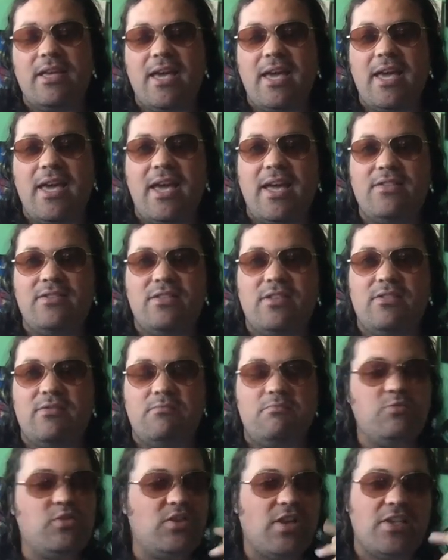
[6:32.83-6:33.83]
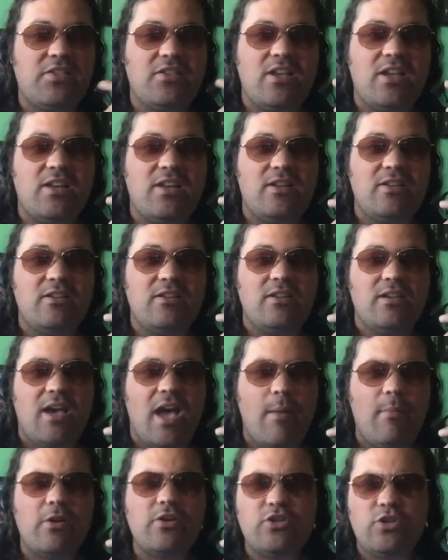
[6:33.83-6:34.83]
and then she's asking,
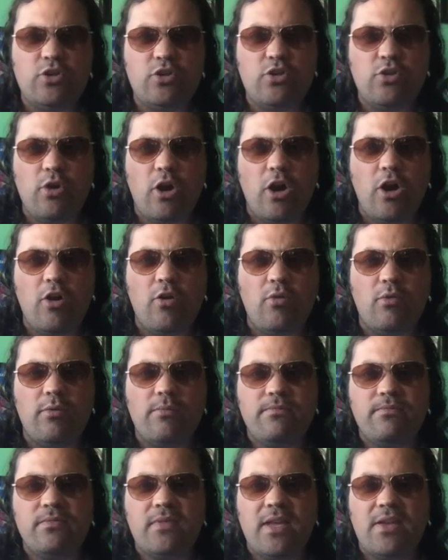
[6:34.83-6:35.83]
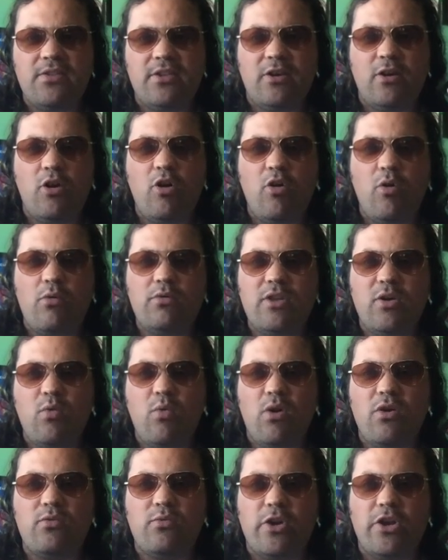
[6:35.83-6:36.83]
how much do you owe? And it's like, oh, only
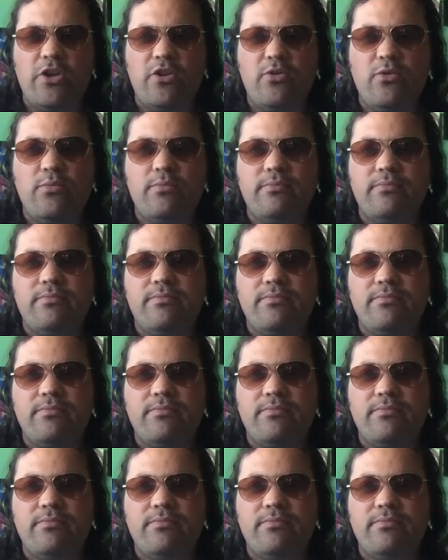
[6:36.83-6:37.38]
one, Ryu.